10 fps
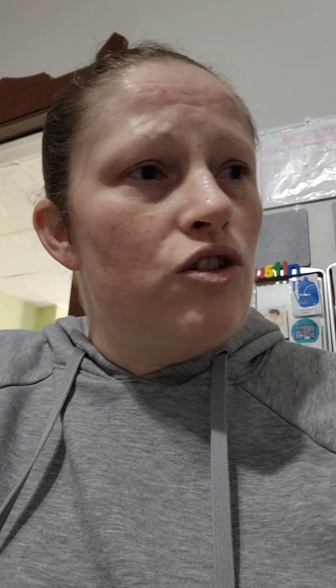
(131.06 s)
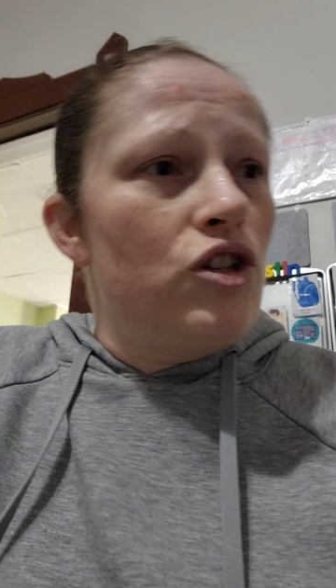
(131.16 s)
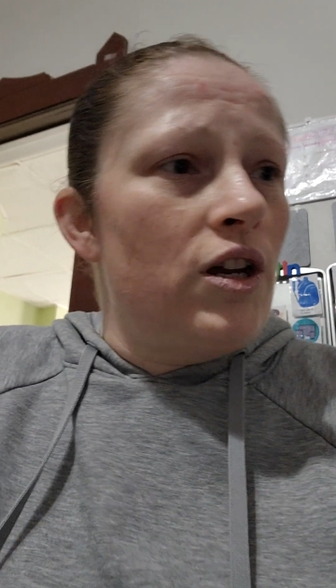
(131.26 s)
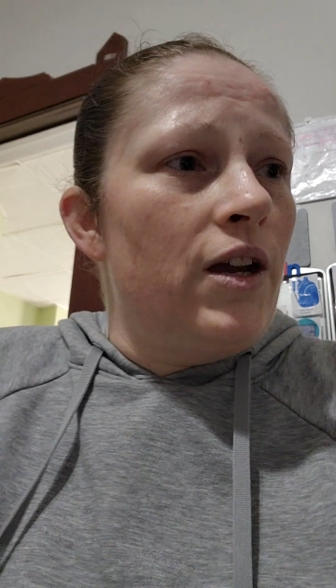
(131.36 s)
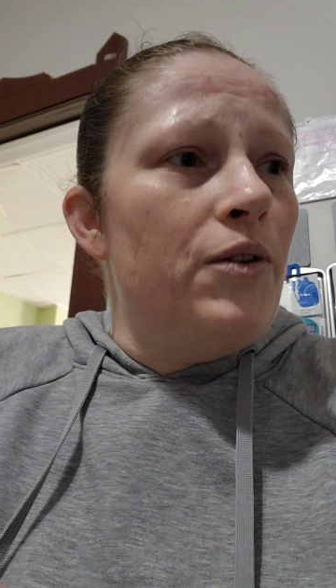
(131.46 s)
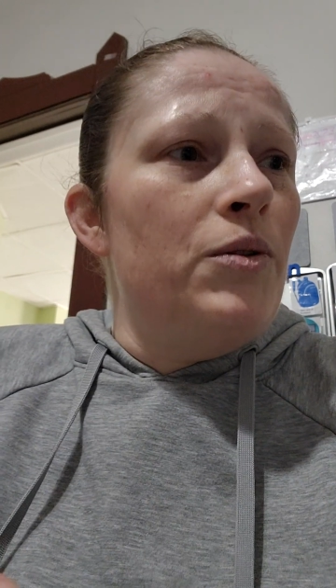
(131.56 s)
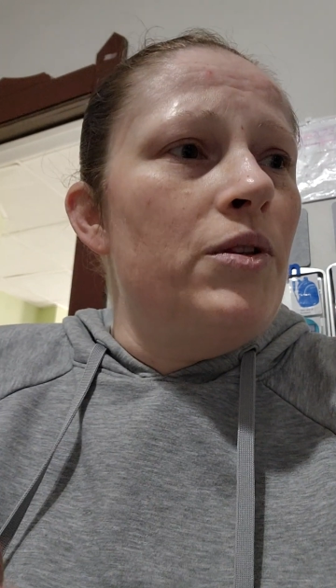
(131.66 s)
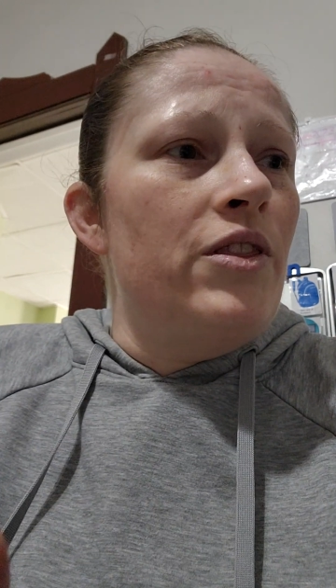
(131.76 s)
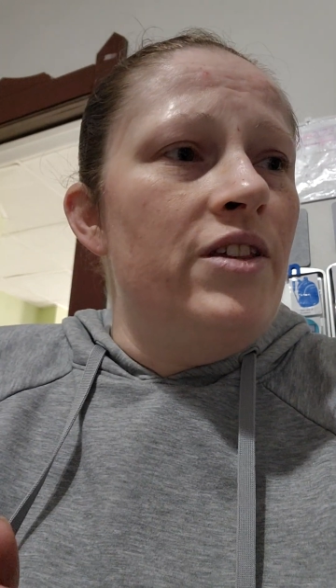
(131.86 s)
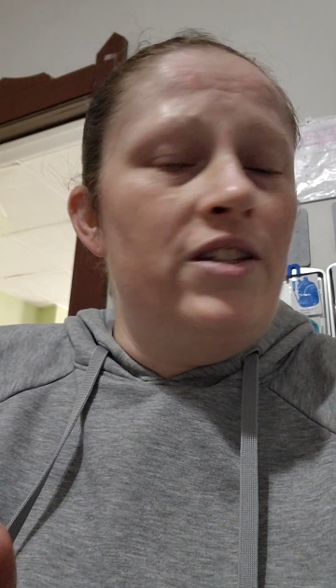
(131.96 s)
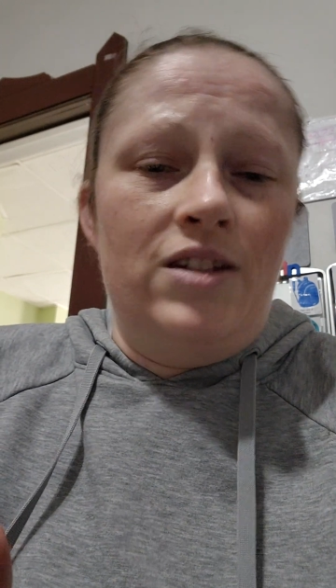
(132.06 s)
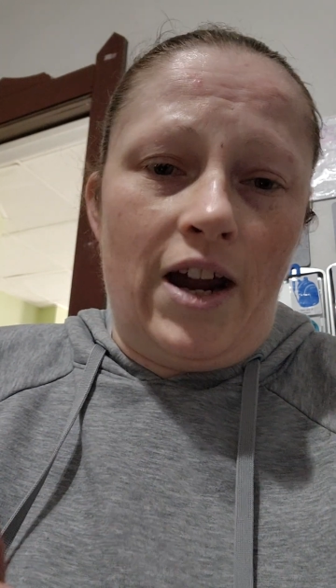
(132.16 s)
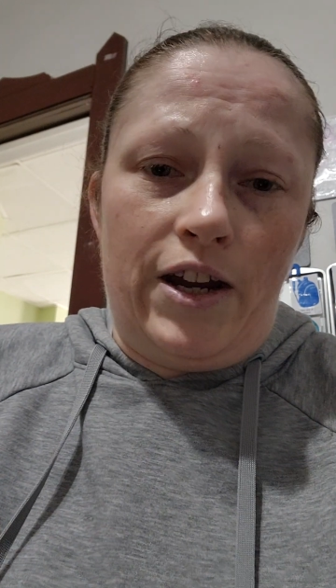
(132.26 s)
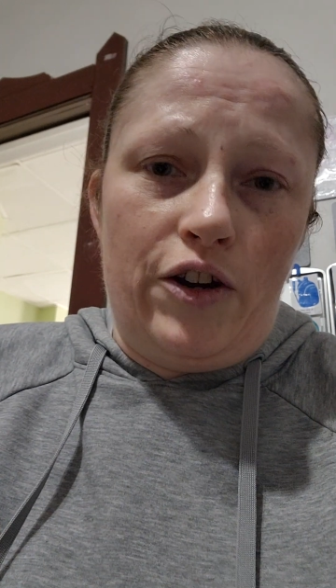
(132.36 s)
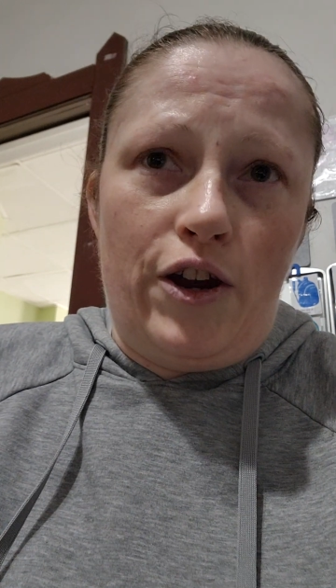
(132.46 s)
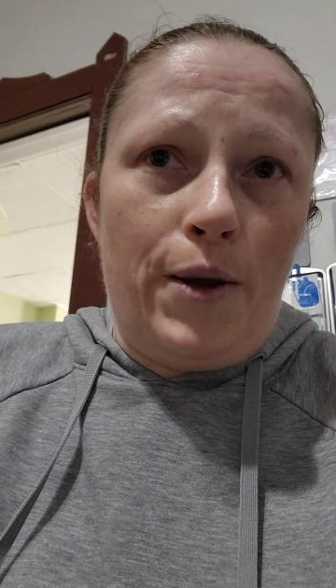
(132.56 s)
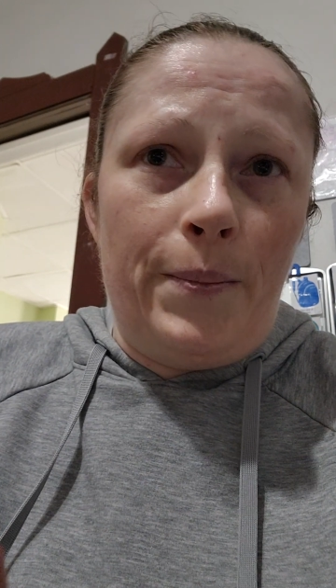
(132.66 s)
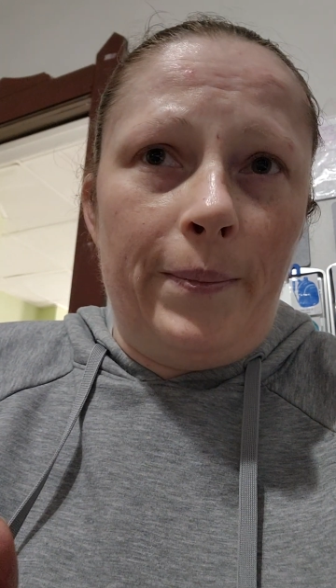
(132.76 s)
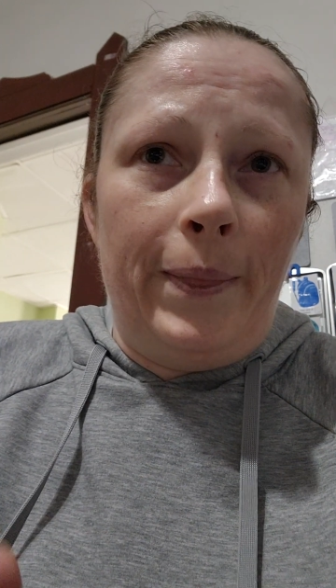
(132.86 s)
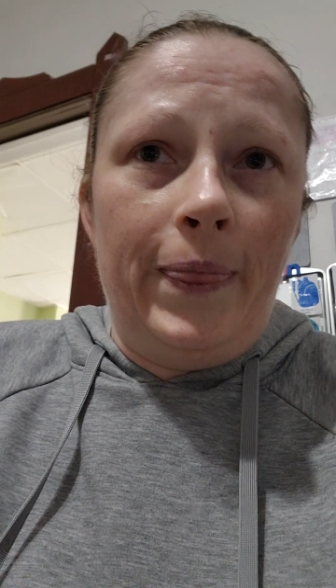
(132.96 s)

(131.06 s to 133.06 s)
Check out this diagram.